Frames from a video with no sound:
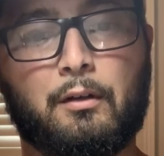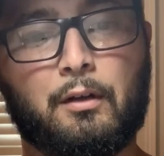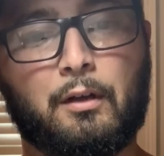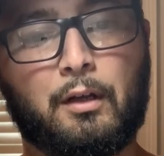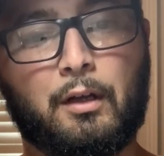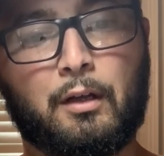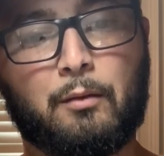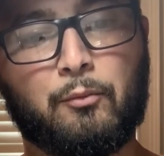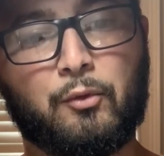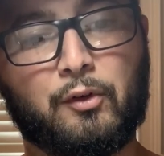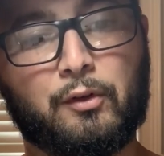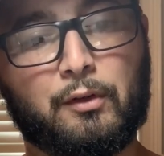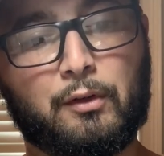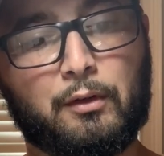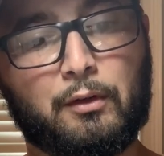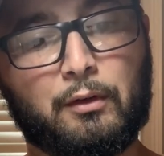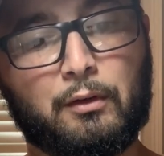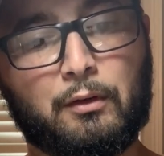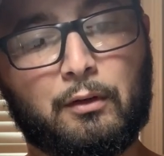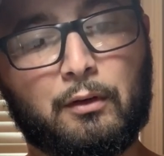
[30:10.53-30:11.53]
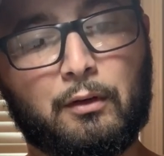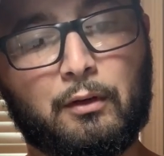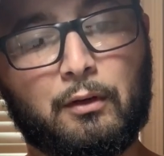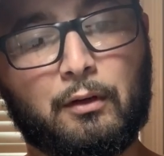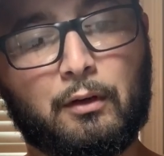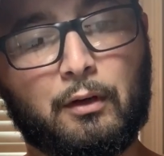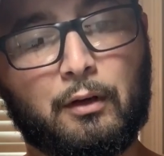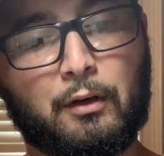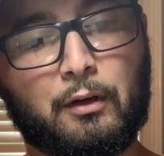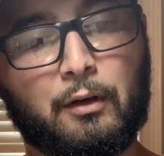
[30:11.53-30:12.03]
Emerson,
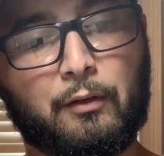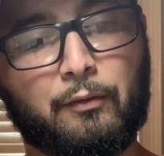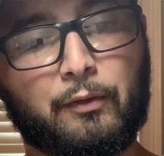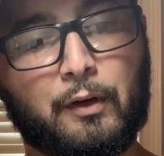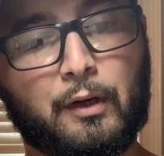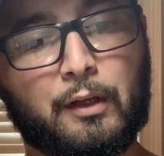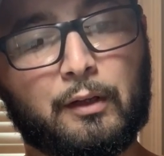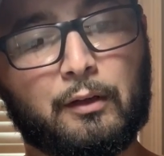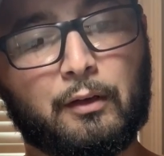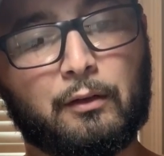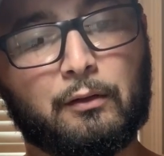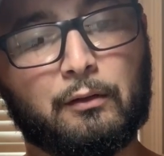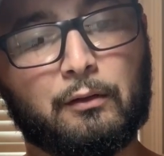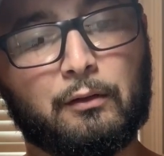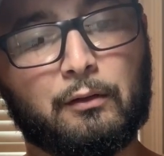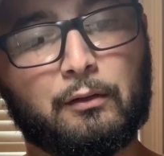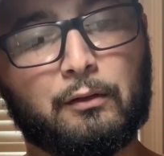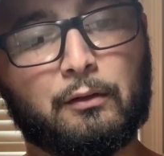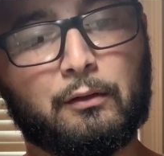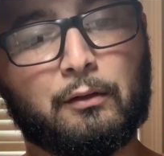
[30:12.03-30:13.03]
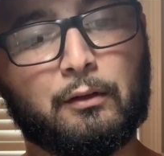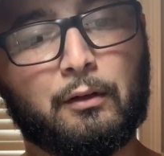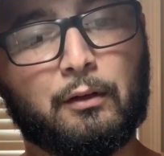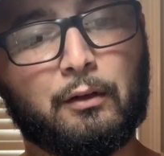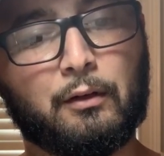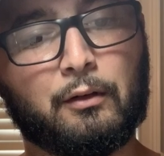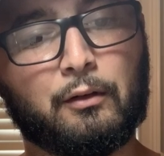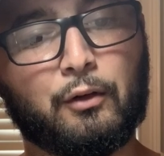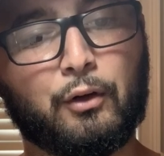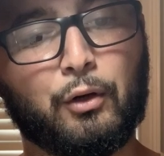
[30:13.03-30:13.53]
and I forget the
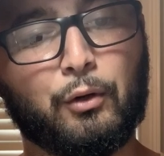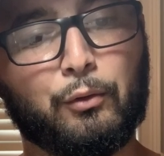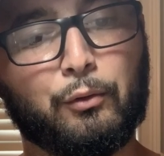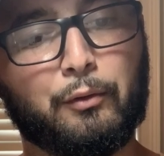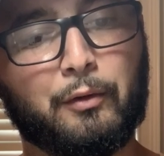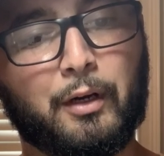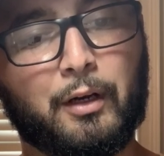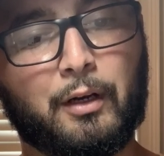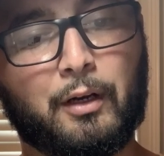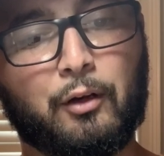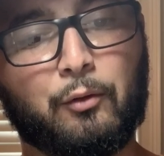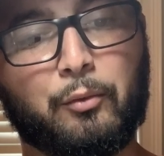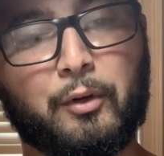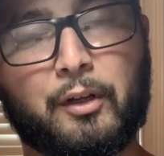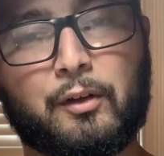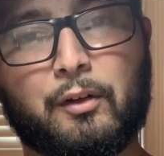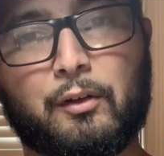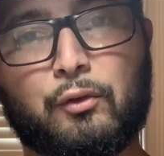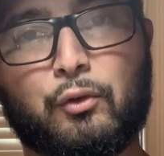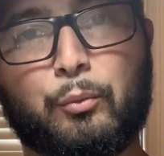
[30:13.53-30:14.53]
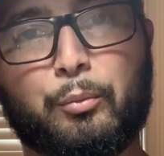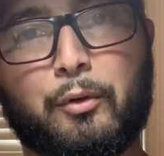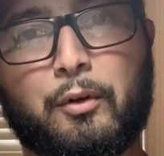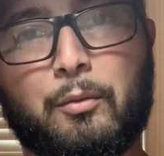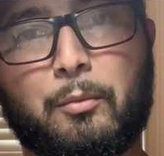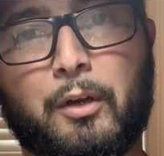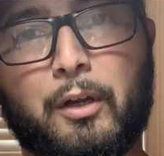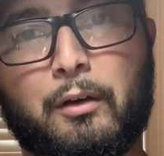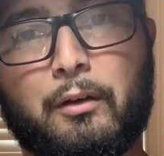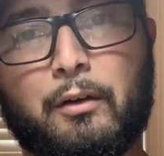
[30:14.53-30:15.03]
code right now, but it's a Super
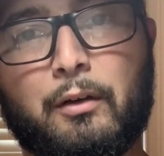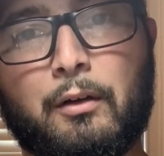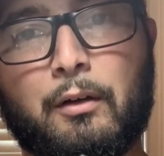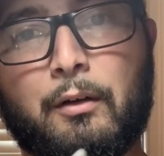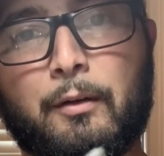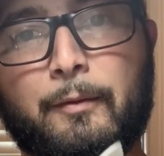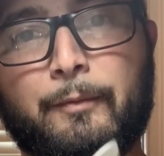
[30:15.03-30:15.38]
Commander.